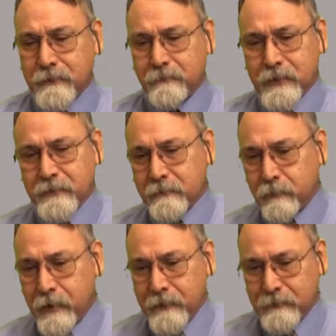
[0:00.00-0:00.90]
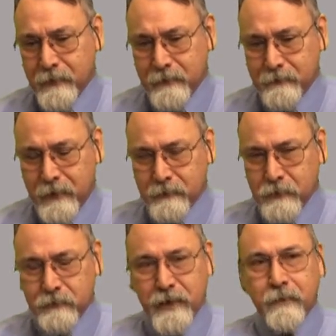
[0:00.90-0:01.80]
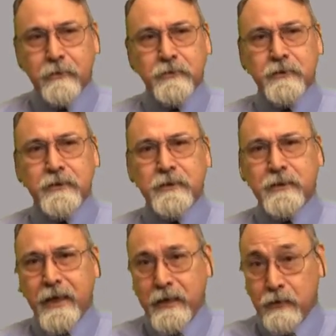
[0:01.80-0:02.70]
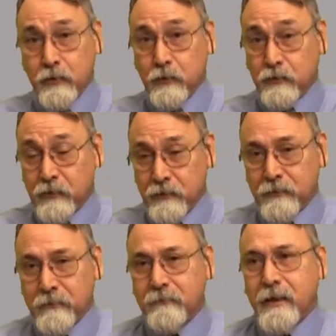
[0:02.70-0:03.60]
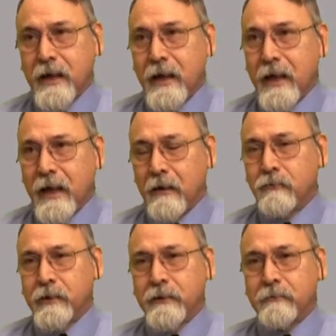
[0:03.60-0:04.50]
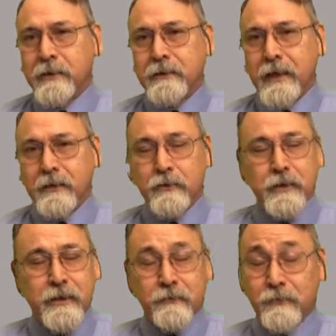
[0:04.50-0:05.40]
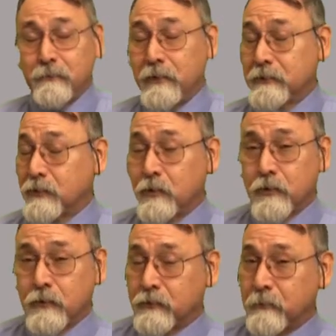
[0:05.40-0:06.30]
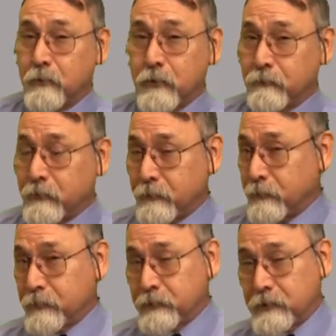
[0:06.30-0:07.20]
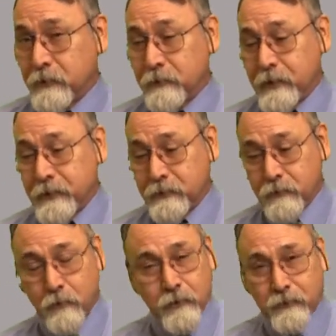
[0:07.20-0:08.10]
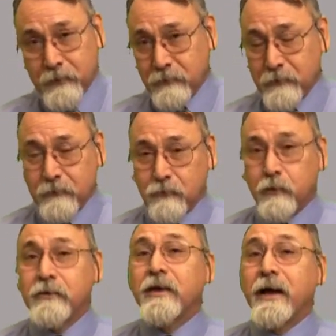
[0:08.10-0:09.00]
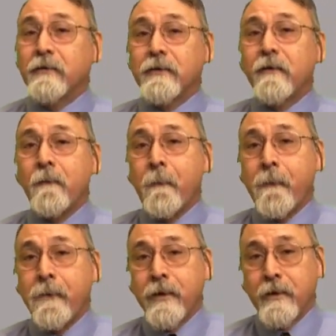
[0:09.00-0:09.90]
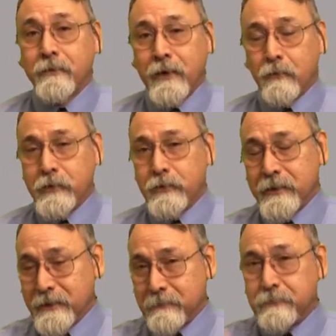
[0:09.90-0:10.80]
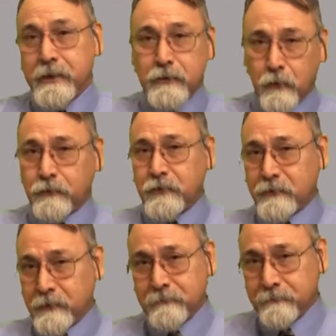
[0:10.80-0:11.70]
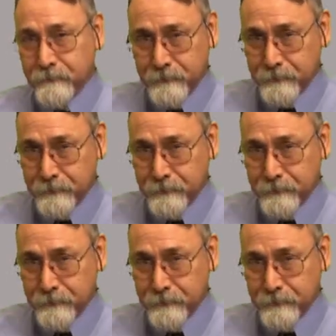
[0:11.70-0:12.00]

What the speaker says: in this process, as you're establishing a new system, I would recommend that you get as much Oracle support for the first year that your organization can squeeze out. That way you can debug the whole system.